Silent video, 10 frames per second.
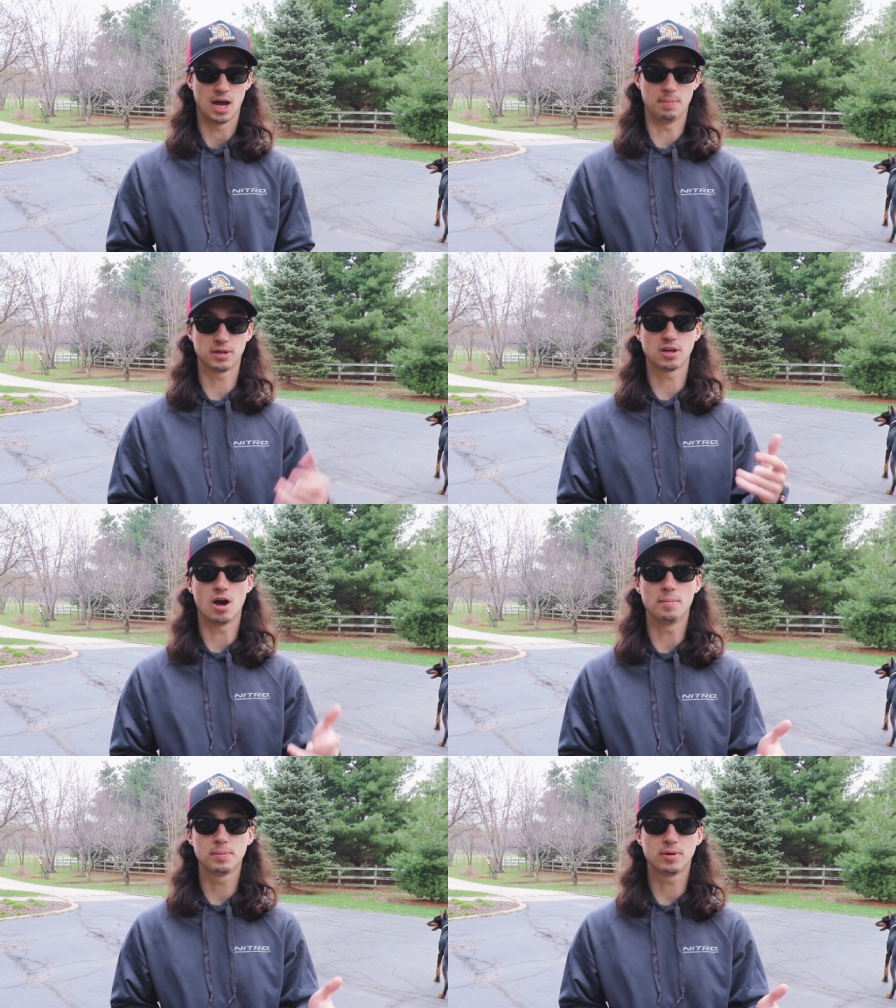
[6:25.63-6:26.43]
I bought the
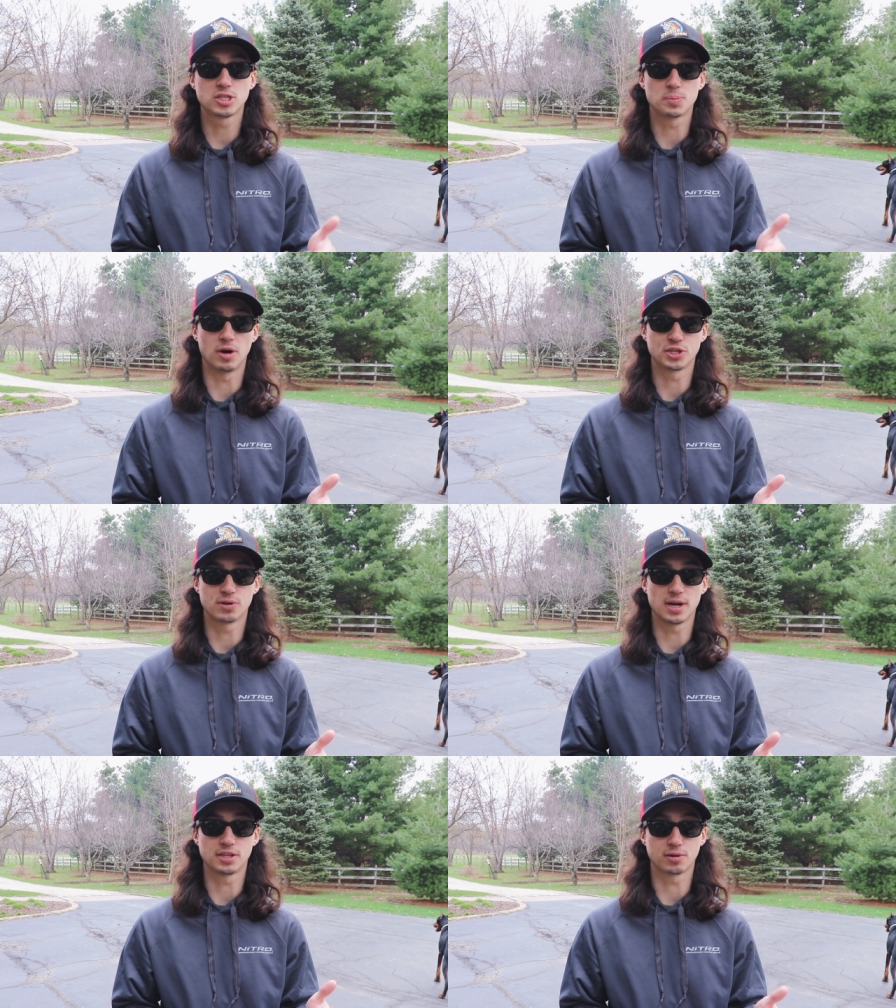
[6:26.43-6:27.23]
Humminbird Smart
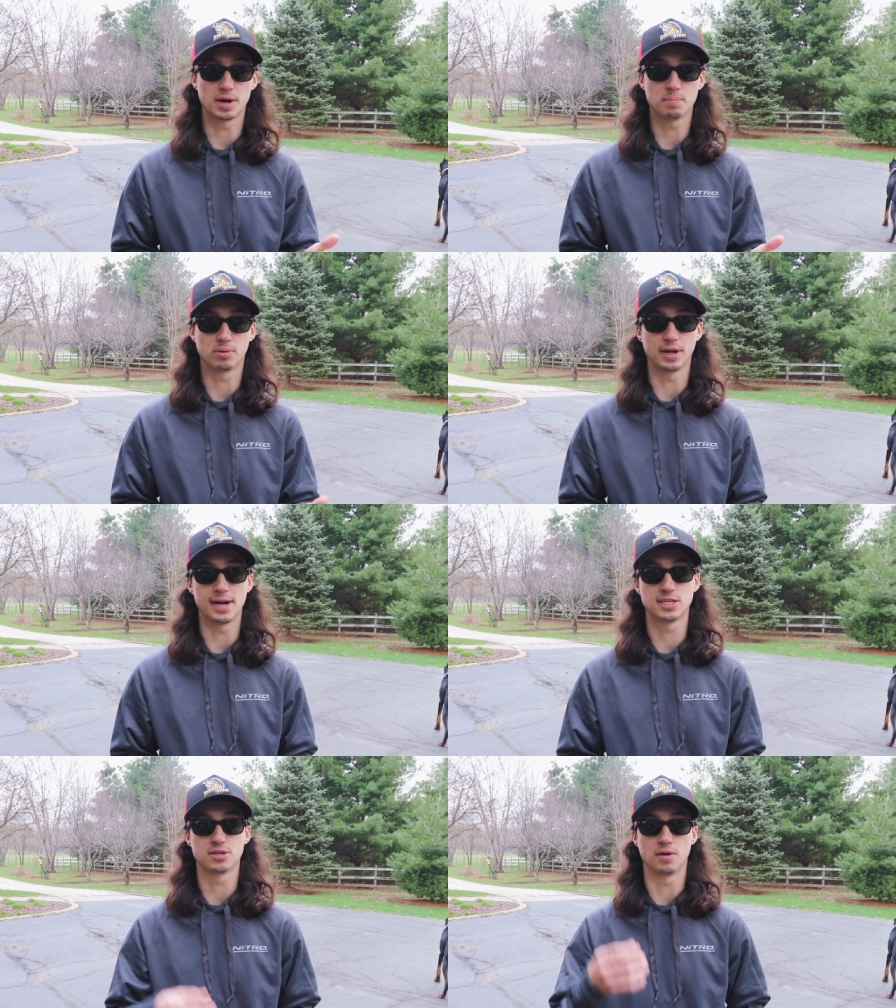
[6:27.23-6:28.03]
Strike, the Great
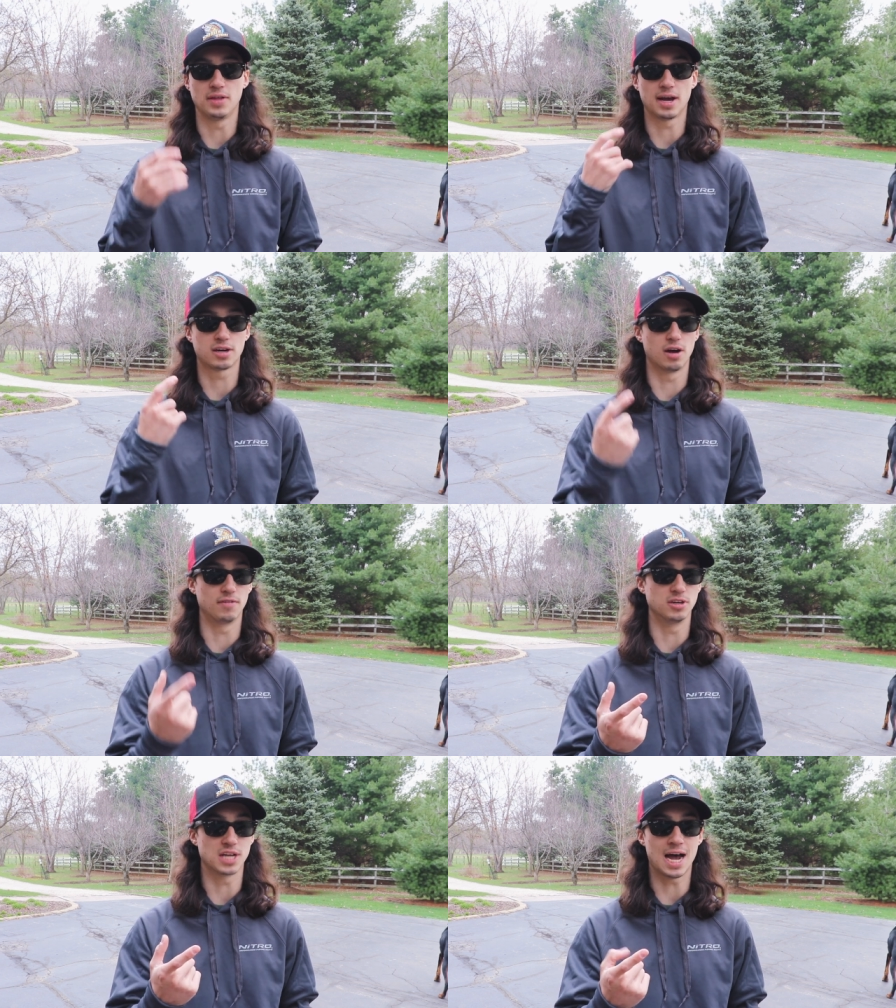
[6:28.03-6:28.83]
Plains, so that
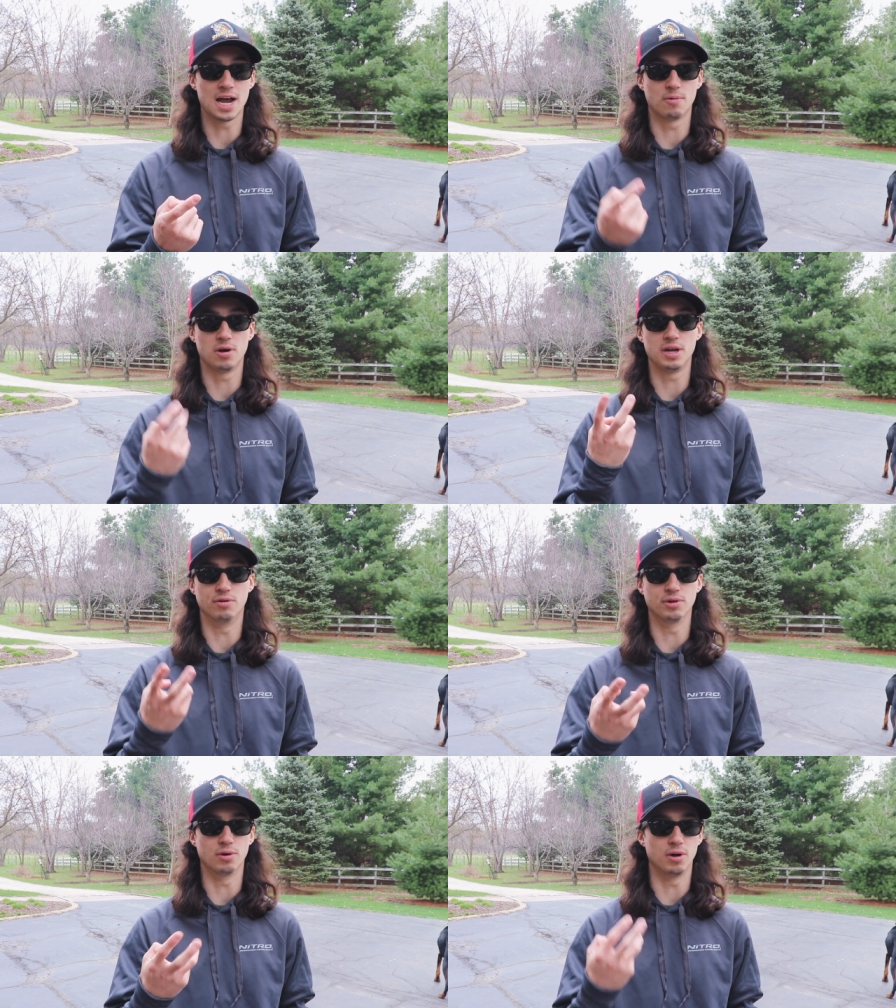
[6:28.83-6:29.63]
covers Iowa,
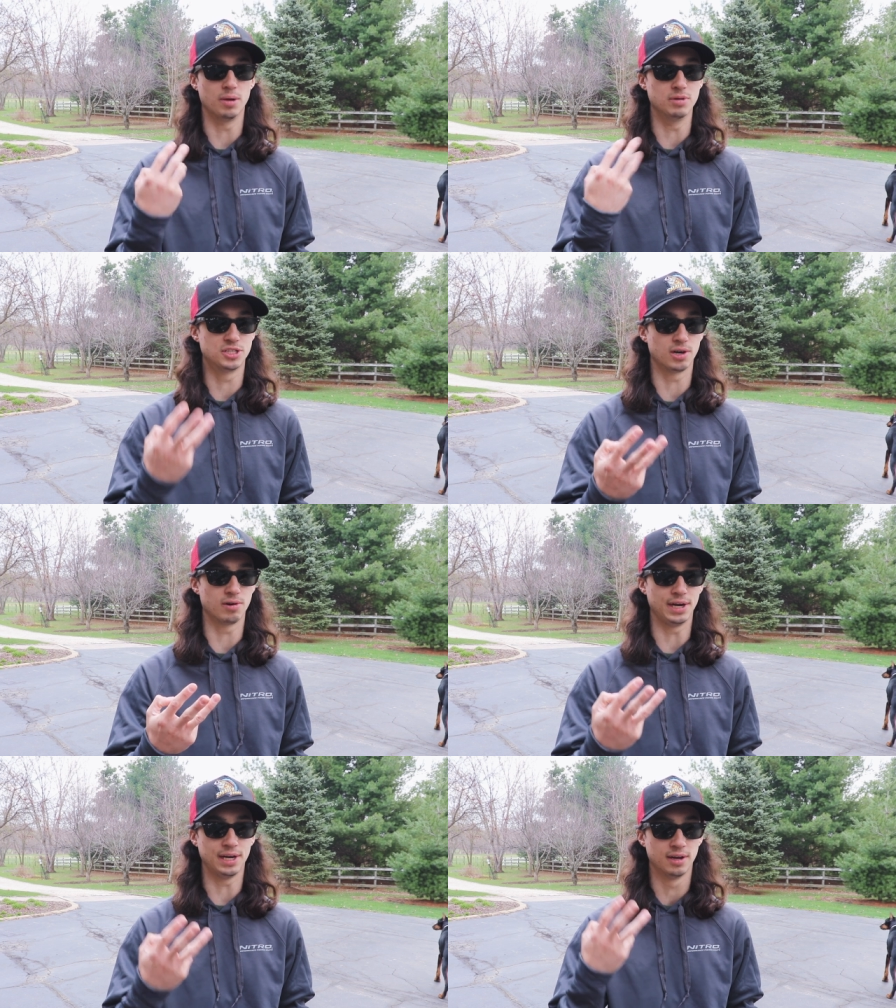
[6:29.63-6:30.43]
Illinois,
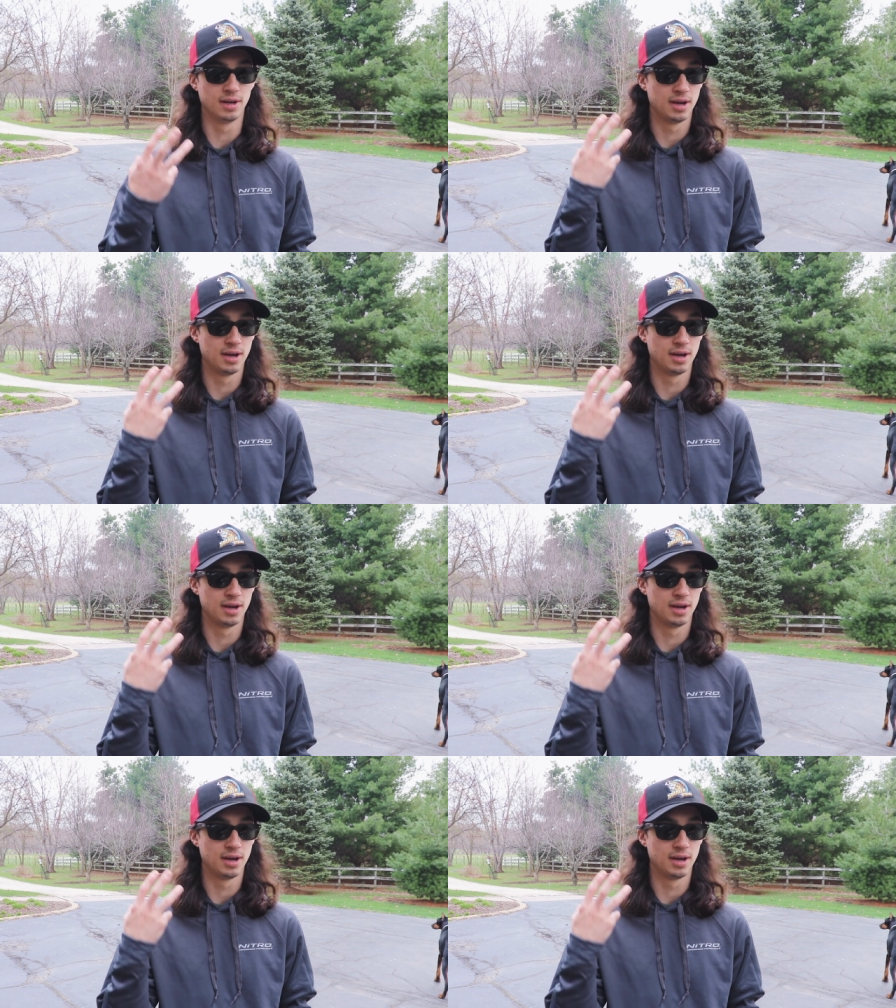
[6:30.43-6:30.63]
Missouri,